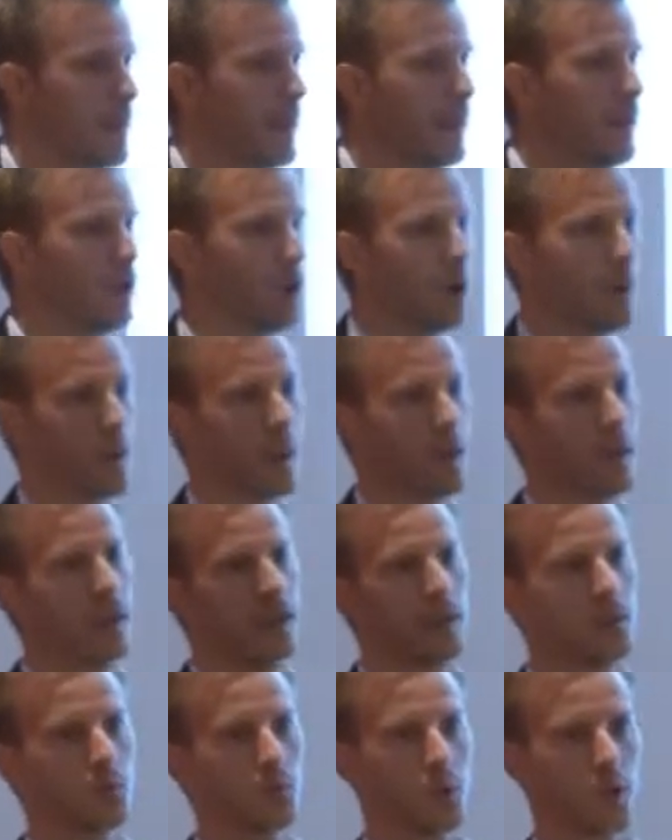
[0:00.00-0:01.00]
Normally
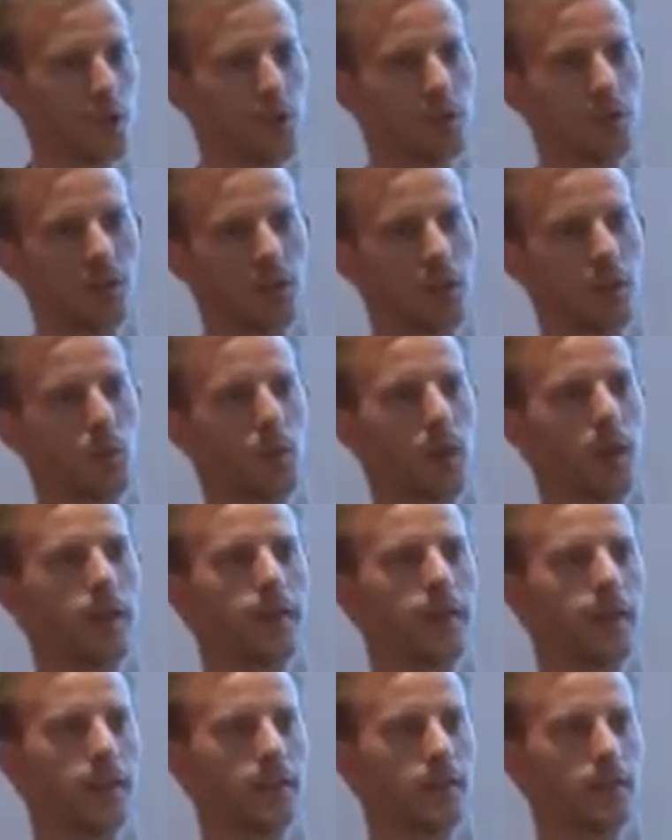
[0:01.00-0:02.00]
it works in a way
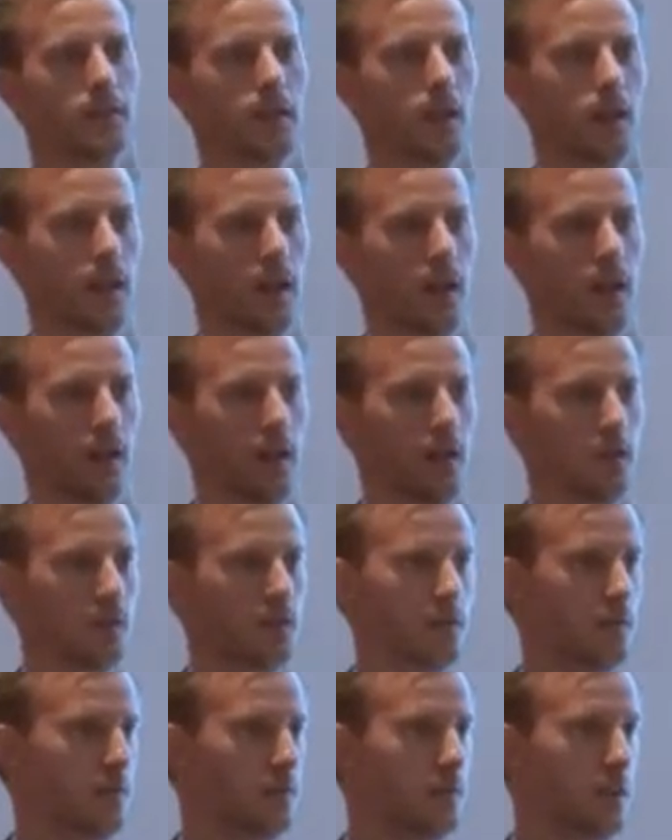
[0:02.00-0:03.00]
that
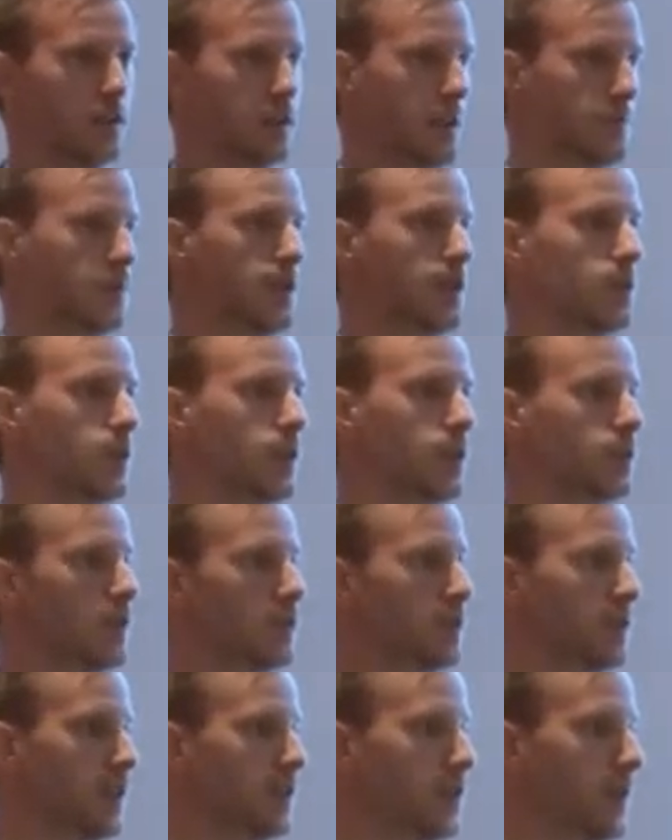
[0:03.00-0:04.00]
the subsidiaries
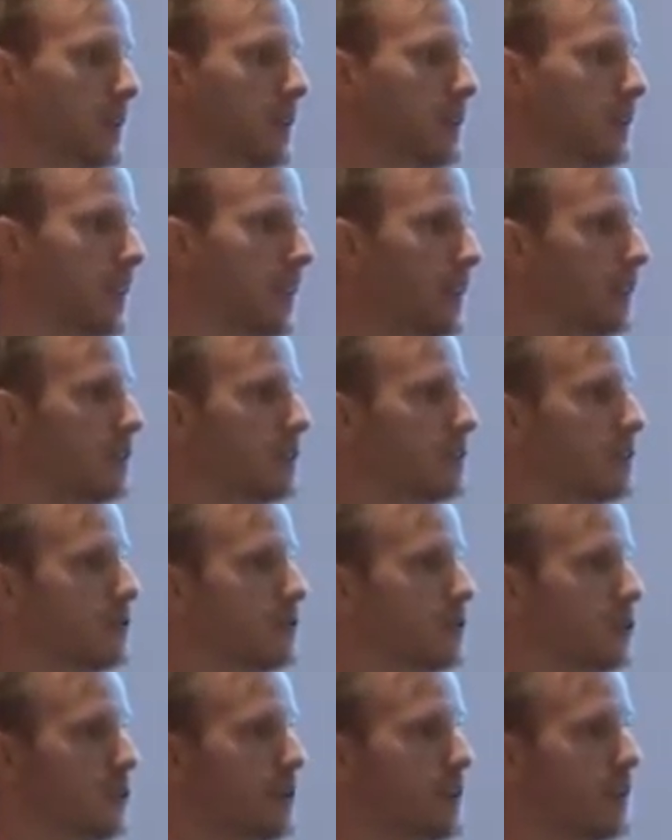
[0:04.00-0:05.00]
are generating cash
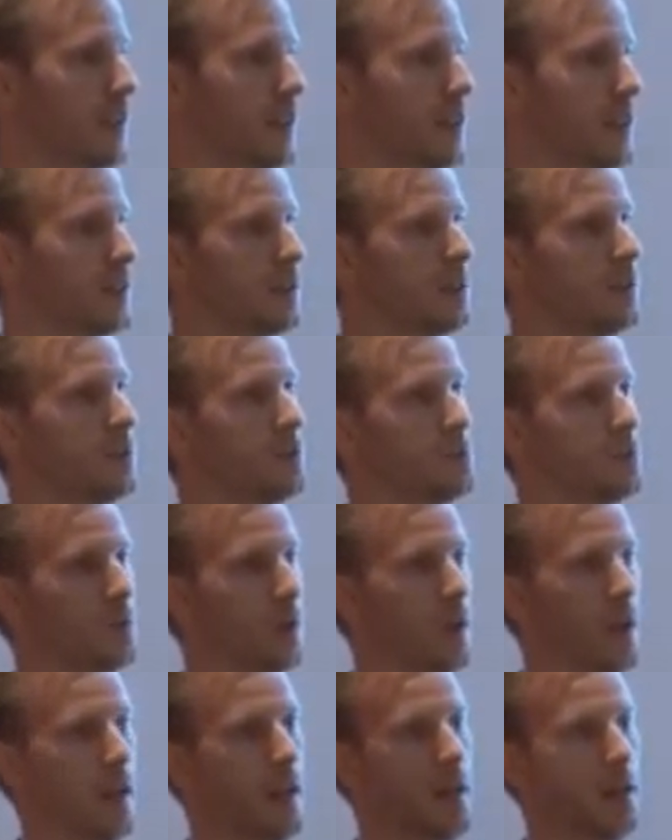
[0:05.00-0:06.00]
during the year,
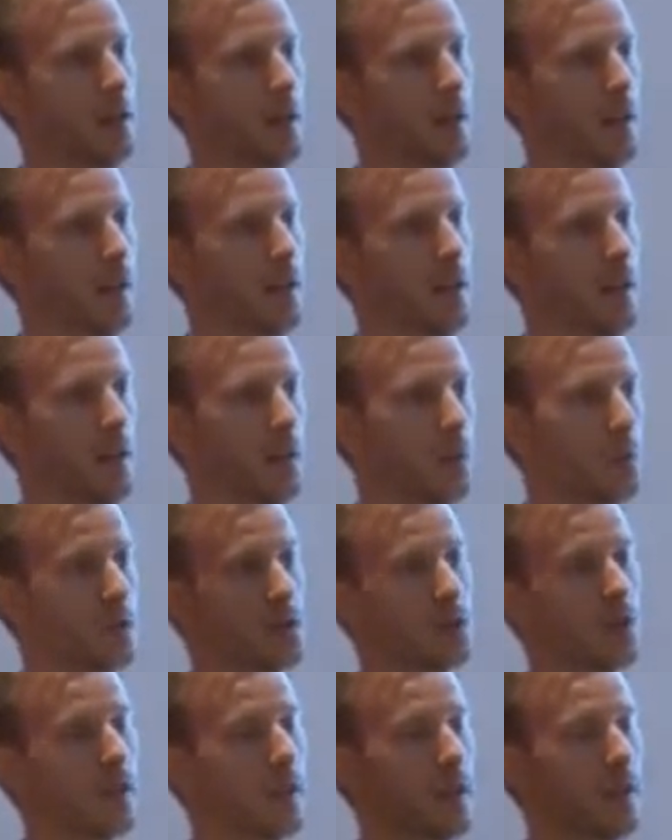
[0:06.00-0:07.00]
and
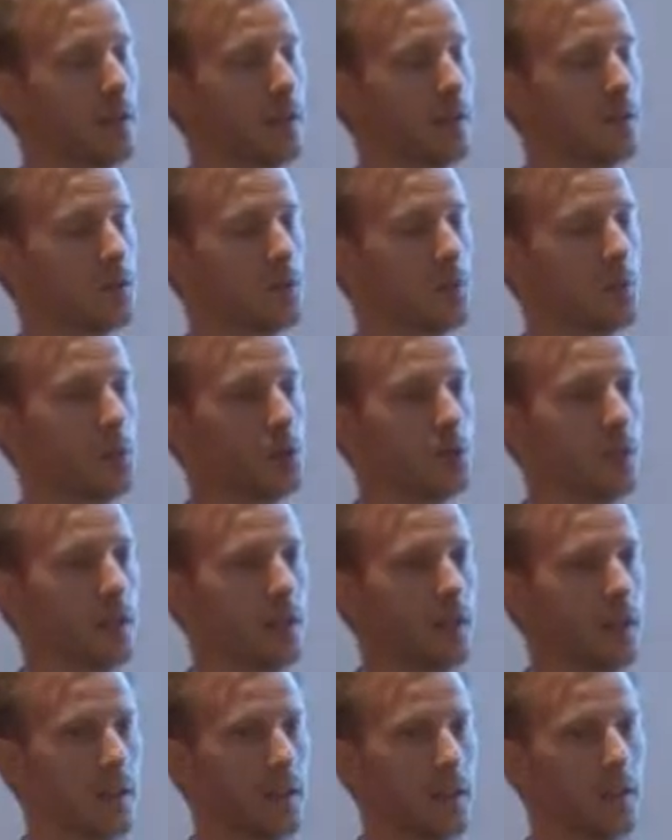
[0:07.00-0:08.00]
which are then distributed
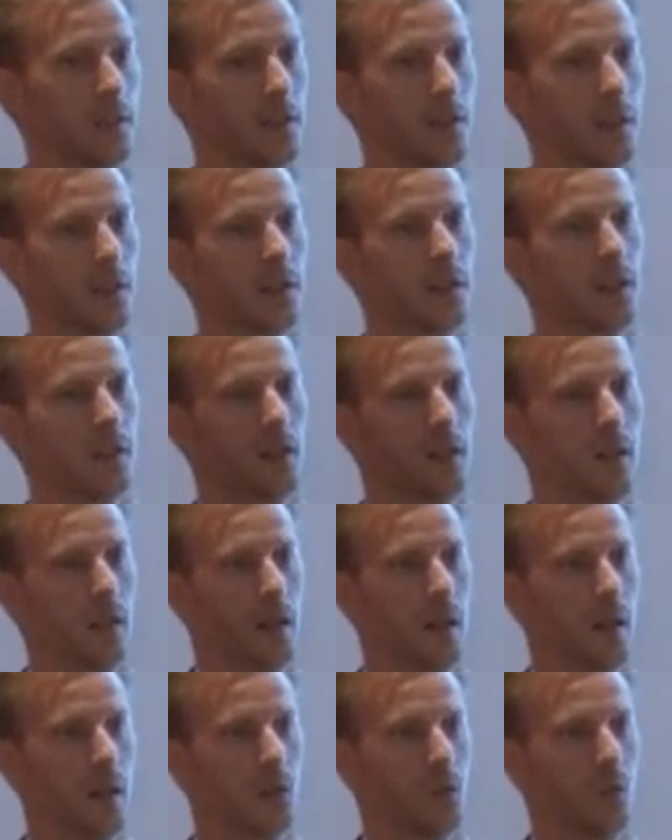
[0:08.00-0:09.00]
in dividend
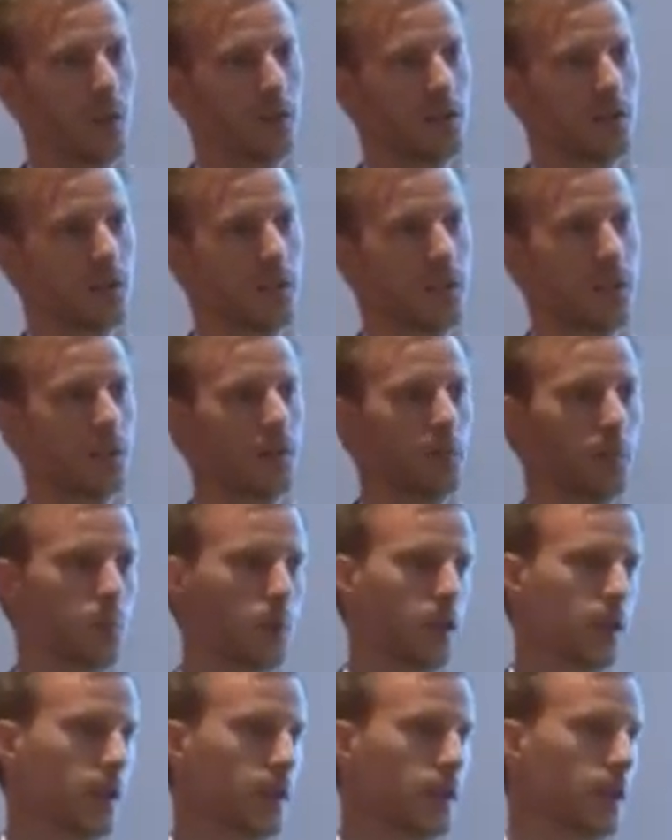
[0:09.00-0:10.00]
once a year,
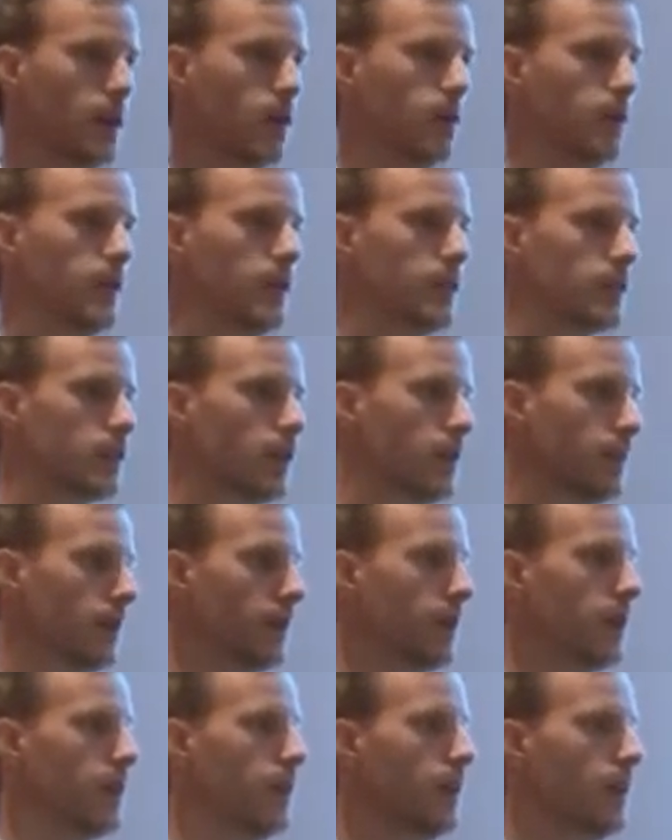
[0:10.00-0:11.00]
bringing down the
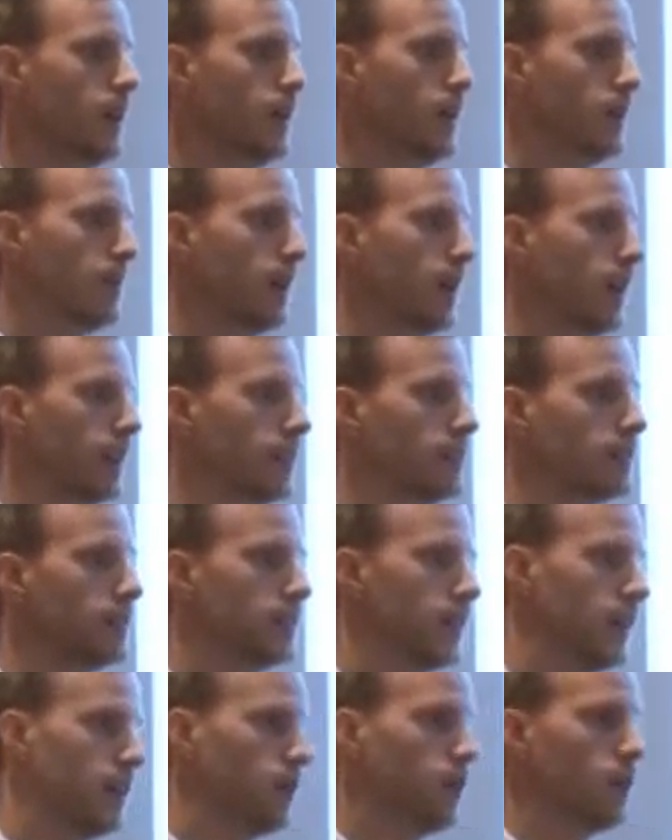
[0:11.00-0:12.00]
intercompany
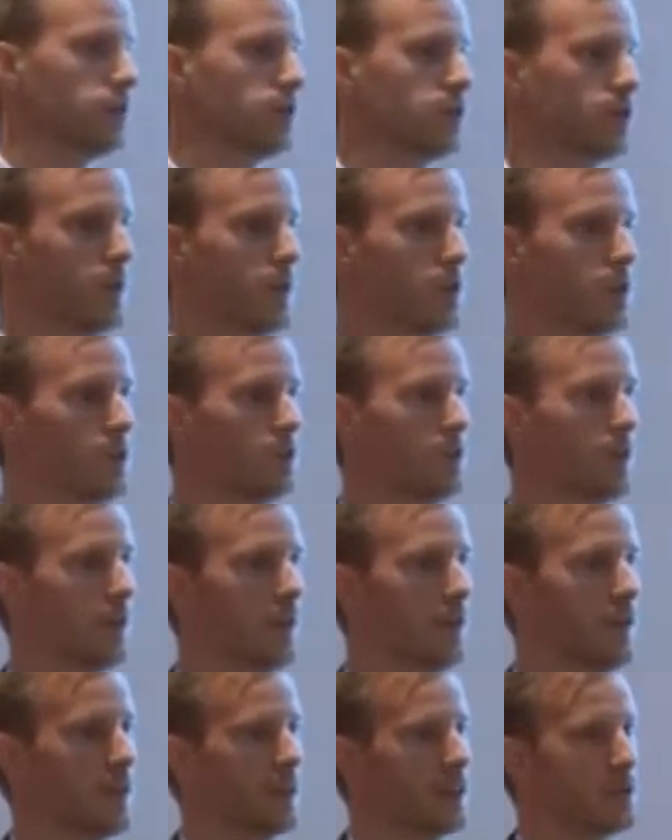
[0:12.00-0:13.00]
balance and also reducing
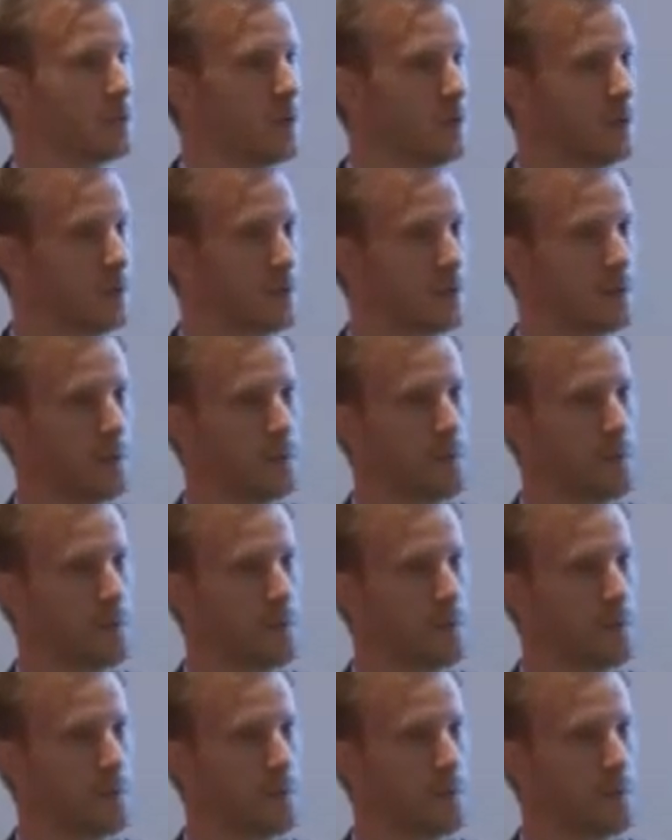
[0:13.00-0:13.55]
the FX risk.